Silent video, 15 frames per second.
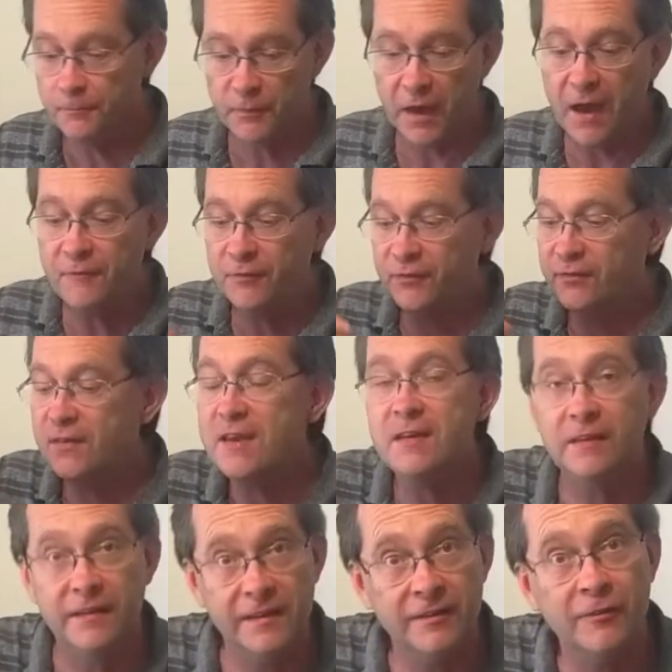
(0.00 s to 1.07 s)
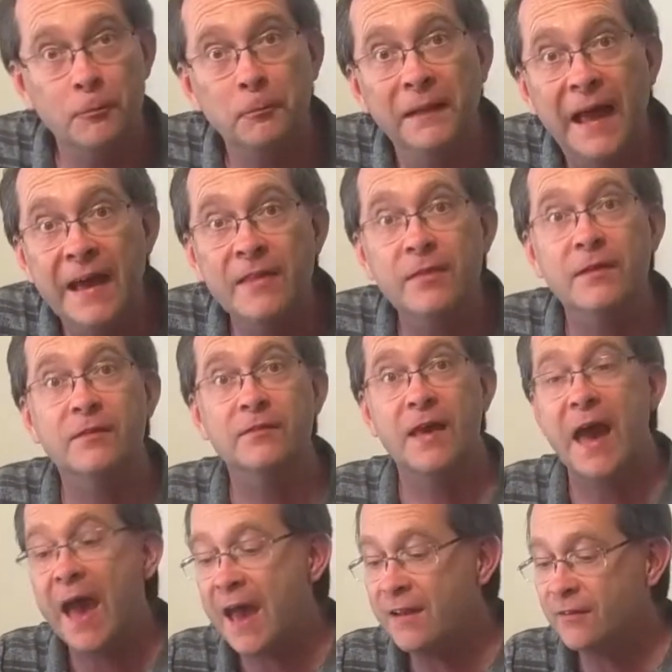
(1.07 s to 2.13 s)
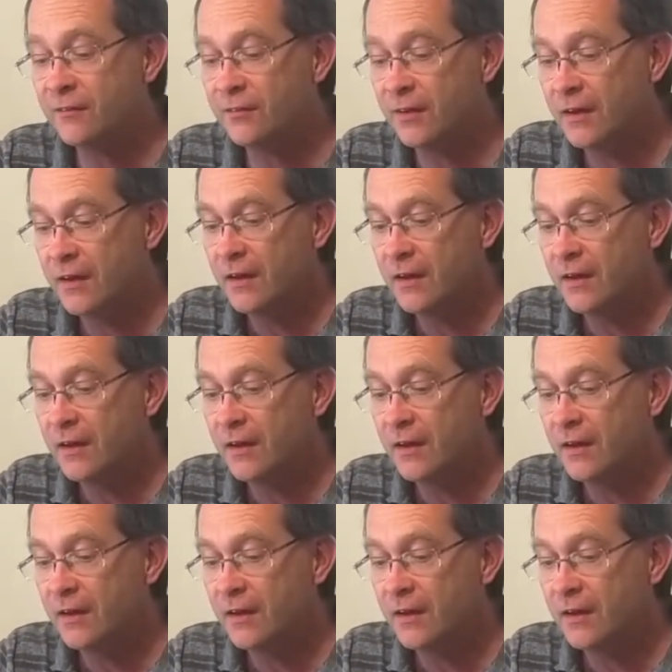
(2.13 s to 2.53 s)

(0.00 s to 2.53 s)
I've seen kids play this, and